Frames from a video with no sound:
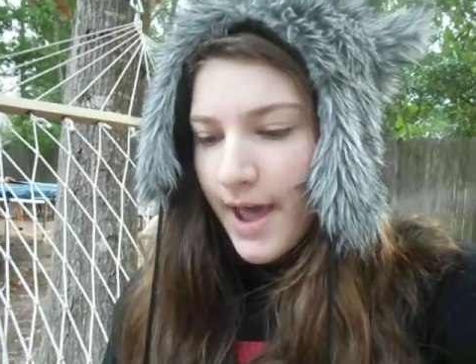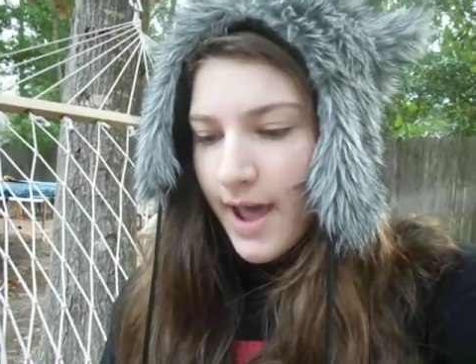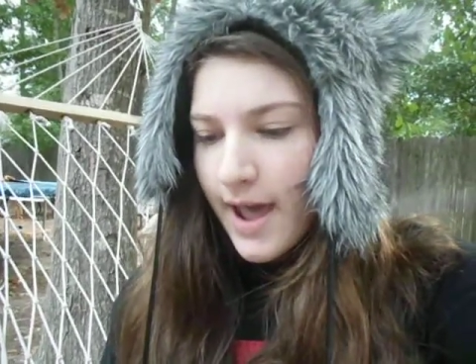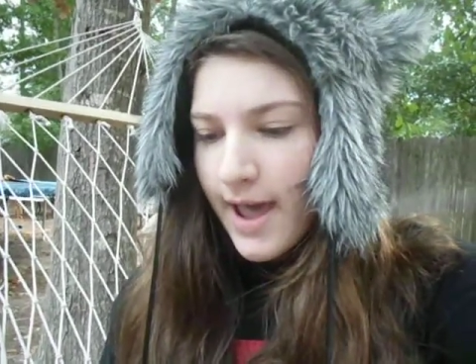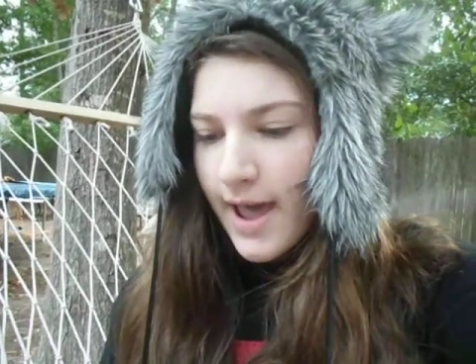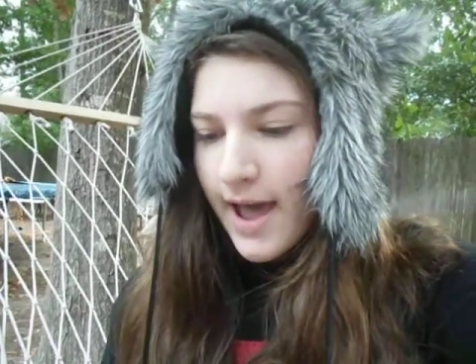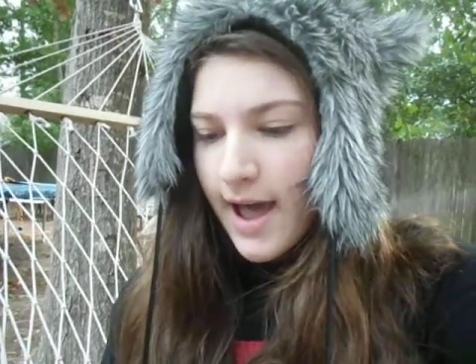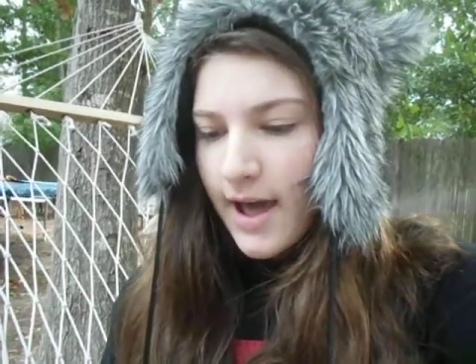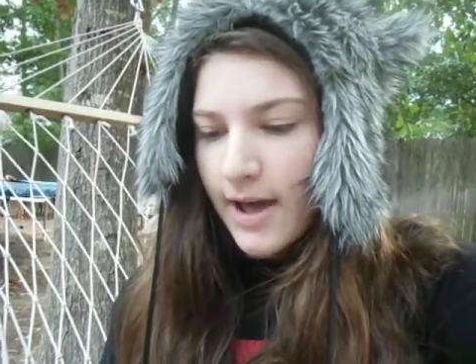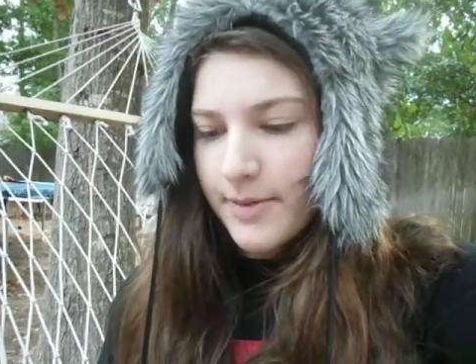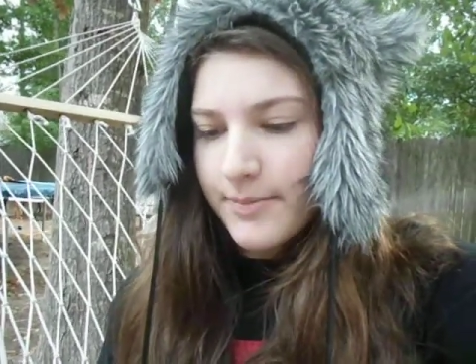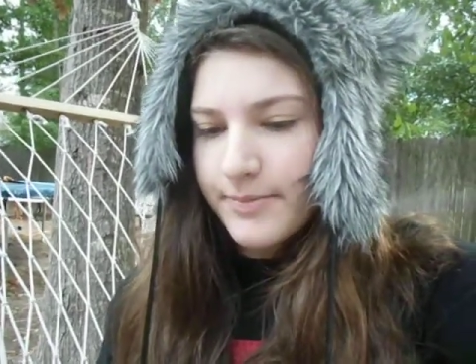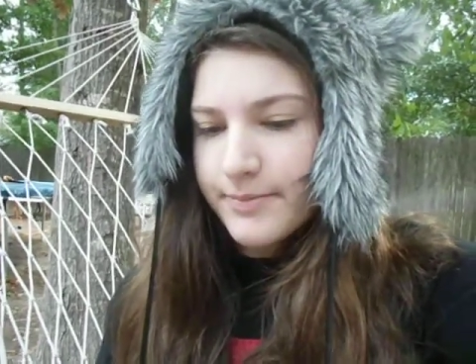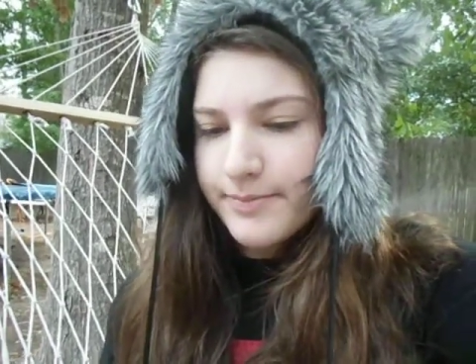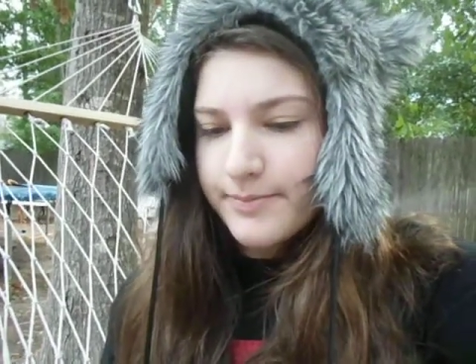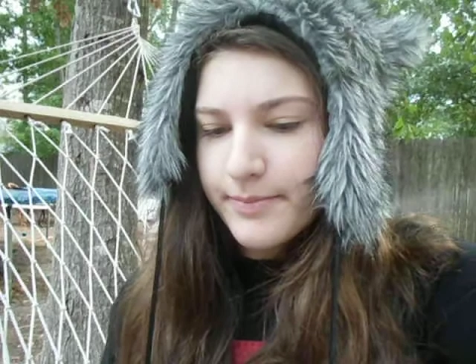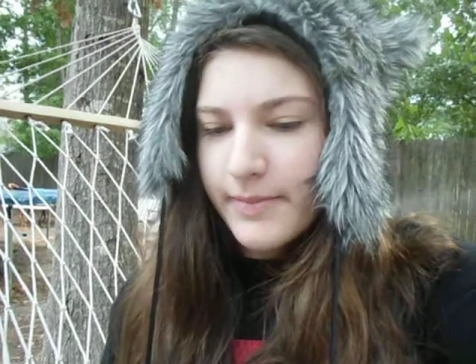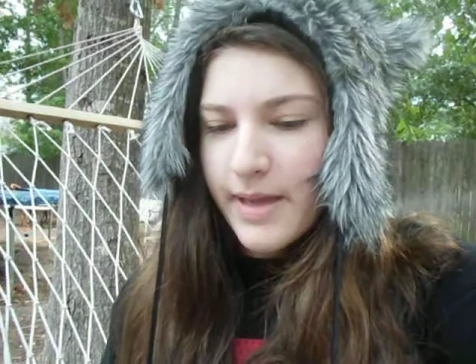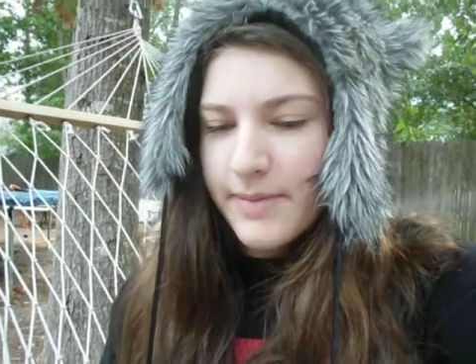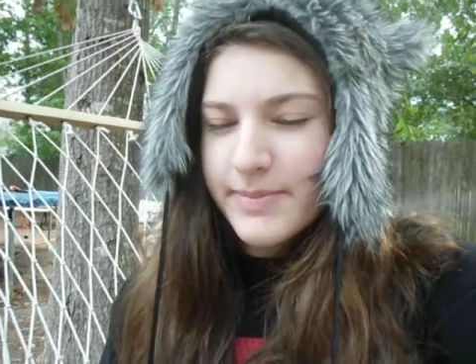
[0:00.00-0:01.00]
And
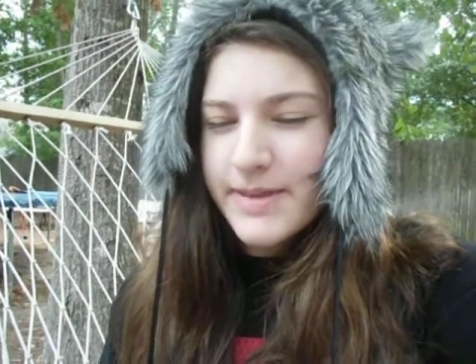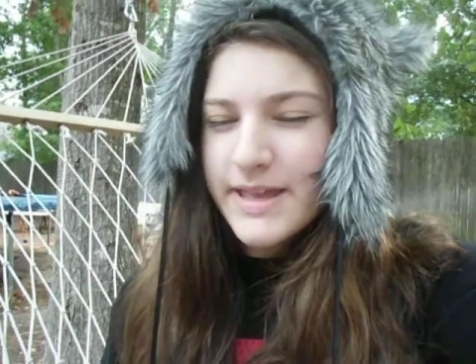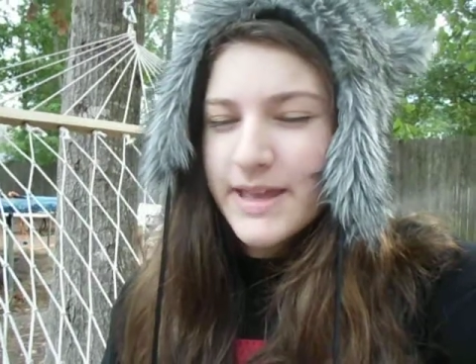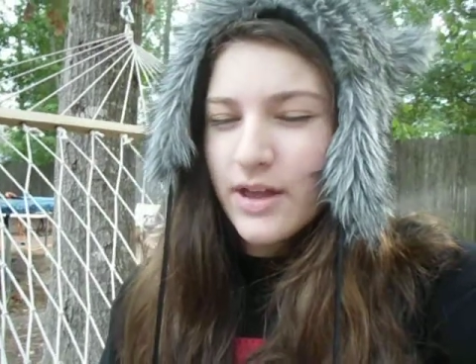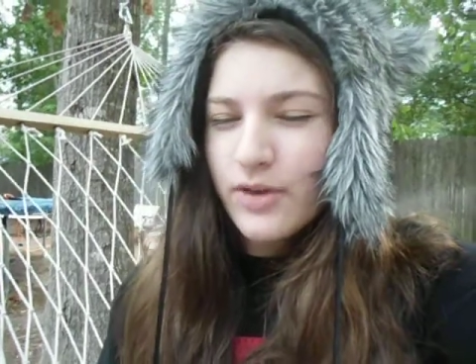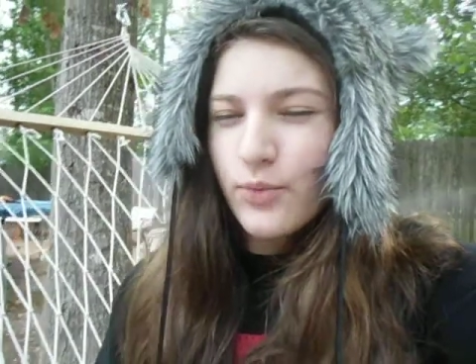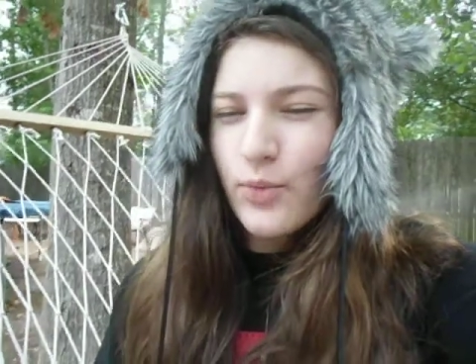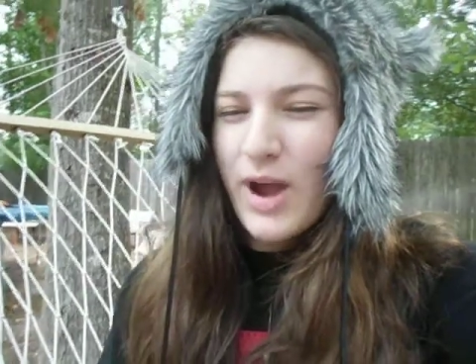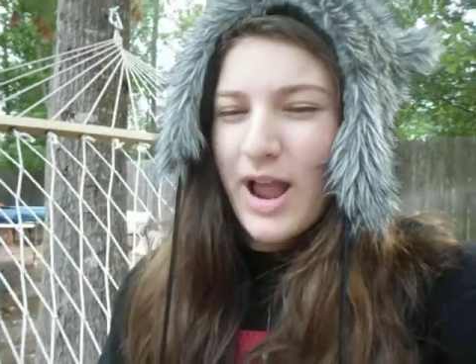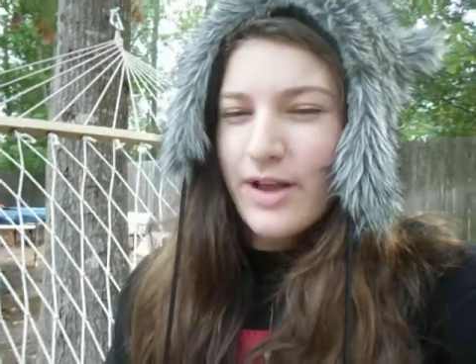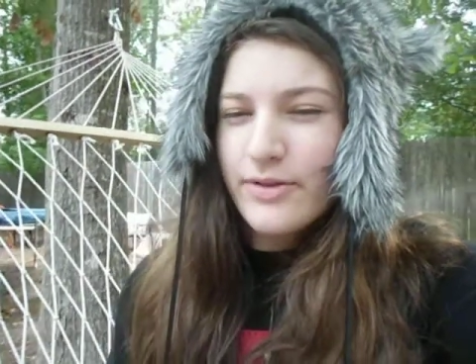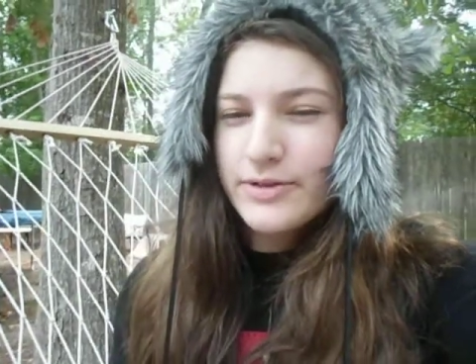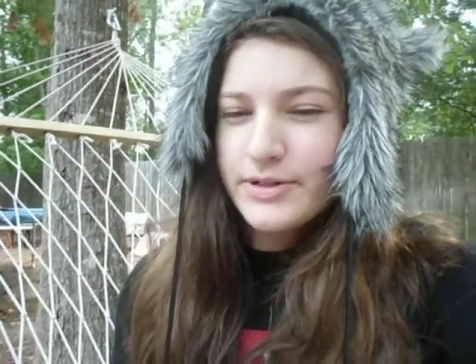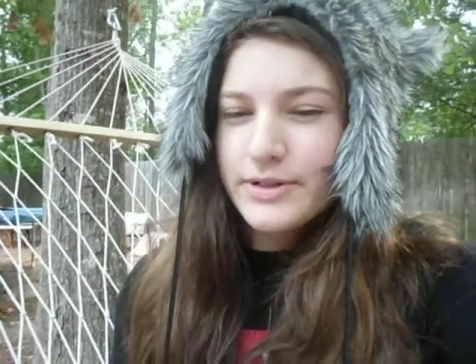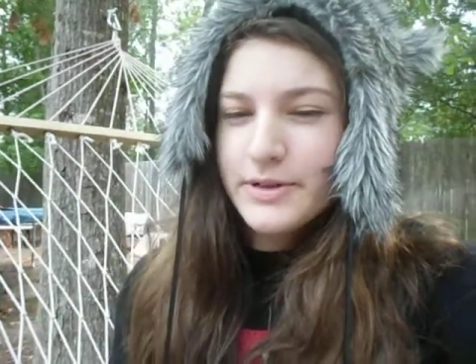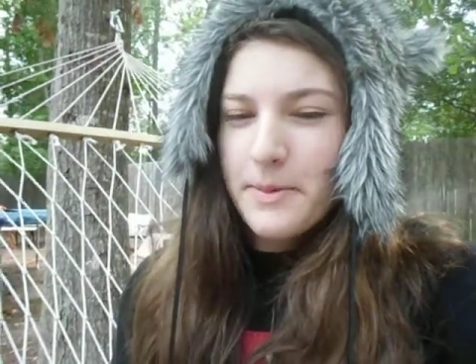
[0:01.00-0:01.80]
being unwound